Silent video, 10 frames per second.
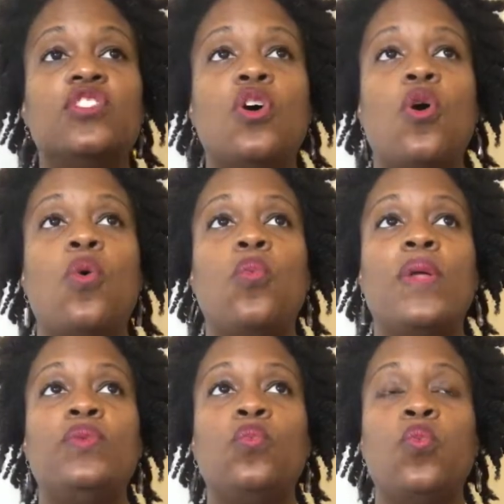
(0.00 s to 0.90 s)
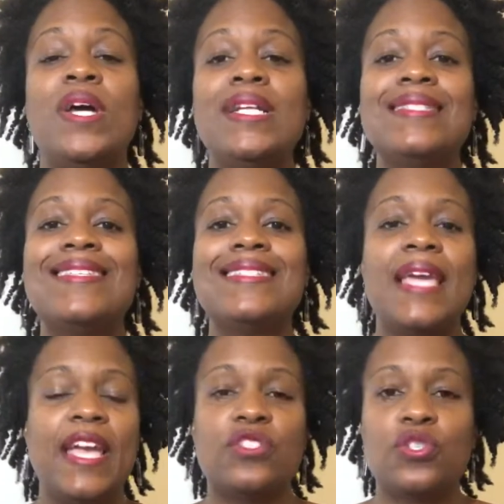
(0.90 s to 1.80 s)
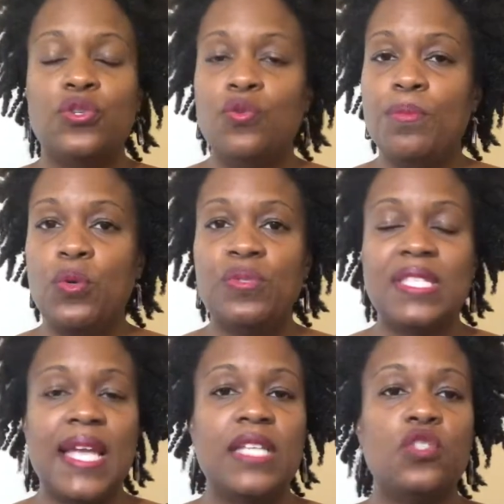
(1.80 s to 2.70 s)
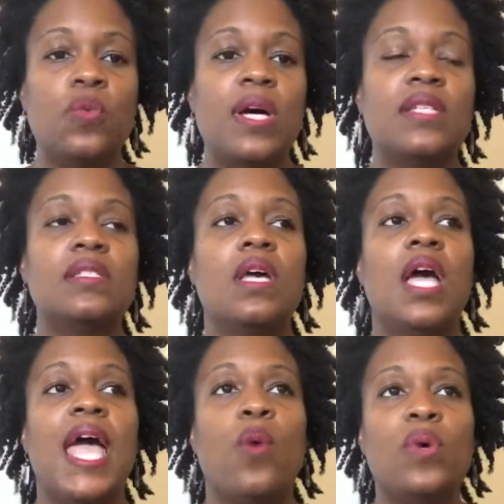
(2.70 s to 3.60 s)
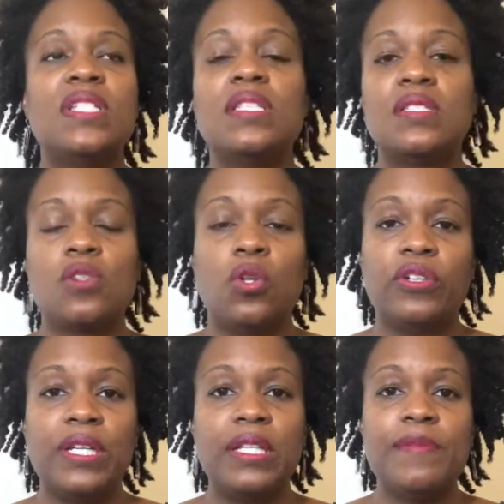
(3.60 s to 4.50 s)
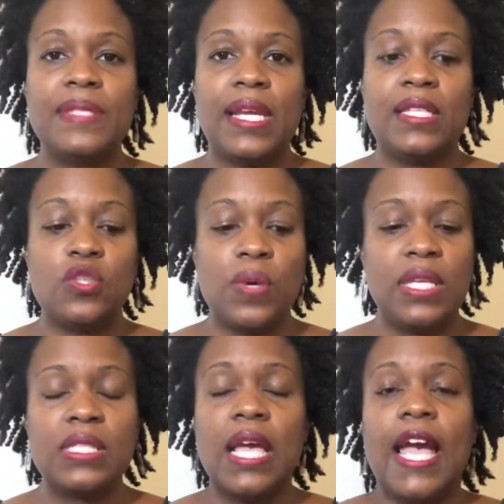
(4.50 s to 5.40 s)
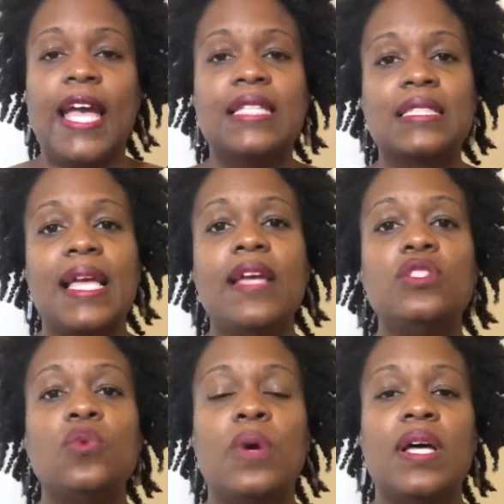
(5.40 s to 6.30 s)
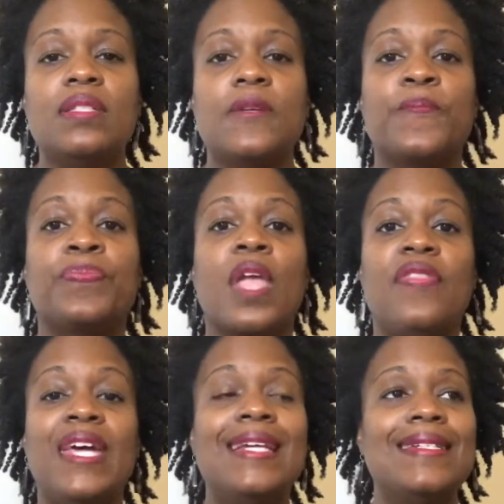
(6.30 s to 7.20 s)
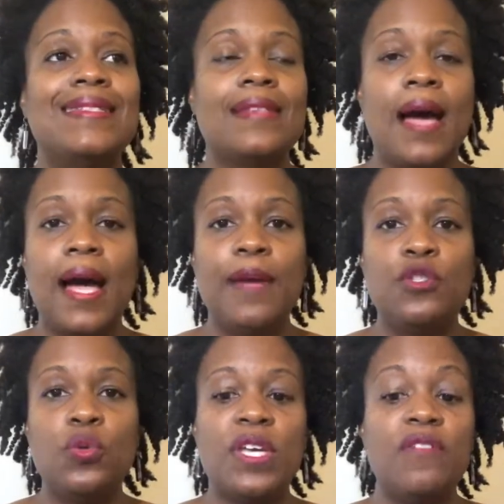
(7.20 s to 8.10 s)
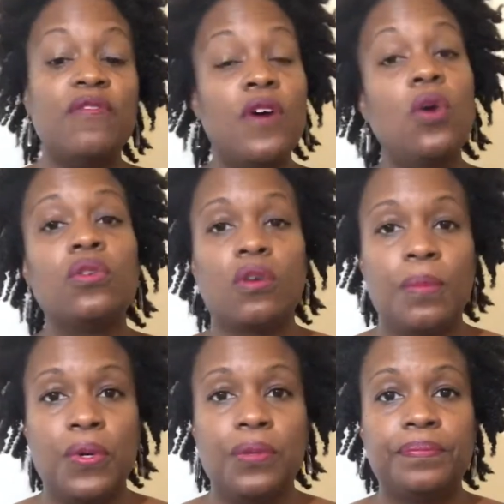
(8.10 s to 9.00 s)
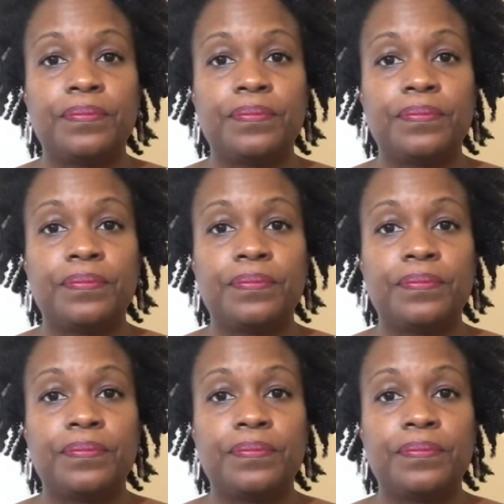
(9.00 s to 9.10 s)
so what is this Cancer new moon saying to us, and what is this solar eclipse saying to us? It's saying to us that it is time to get vulnerable